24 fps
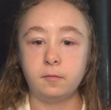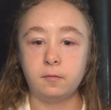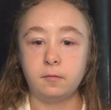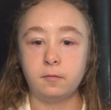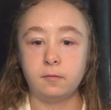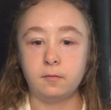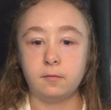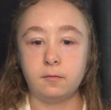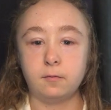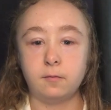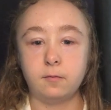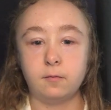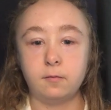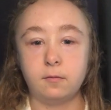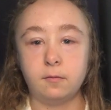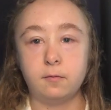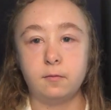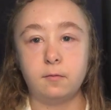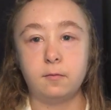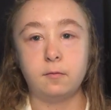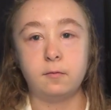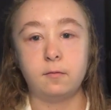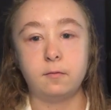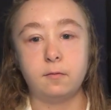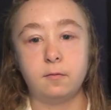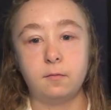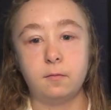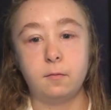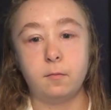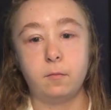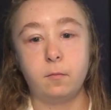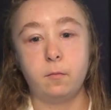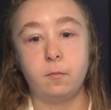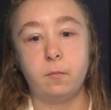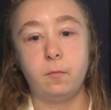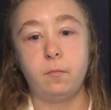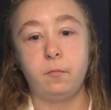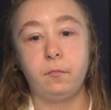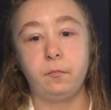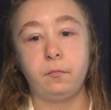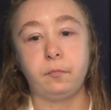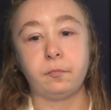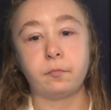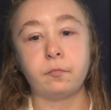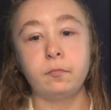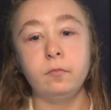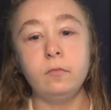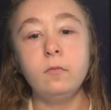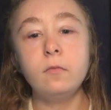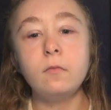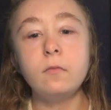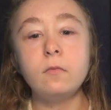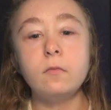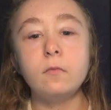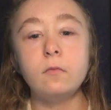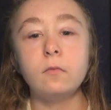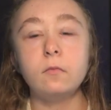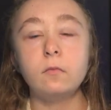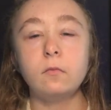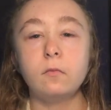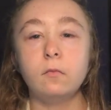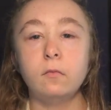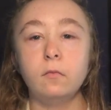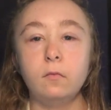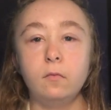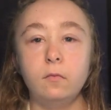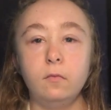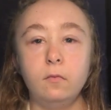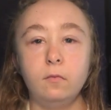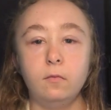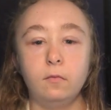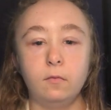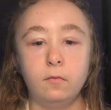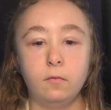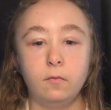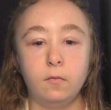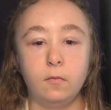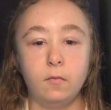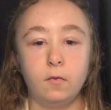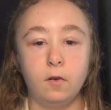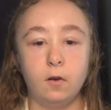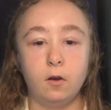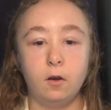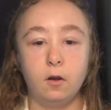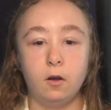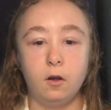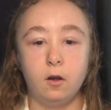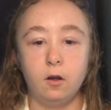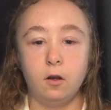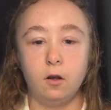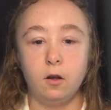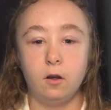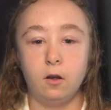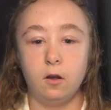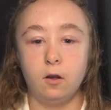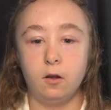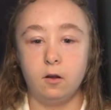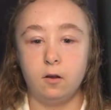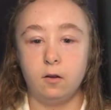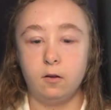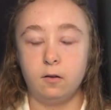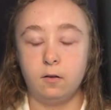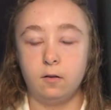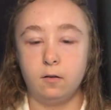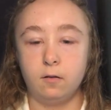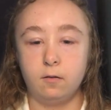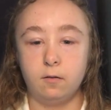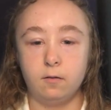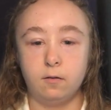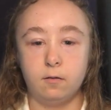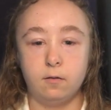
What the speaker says: Nobody speaks.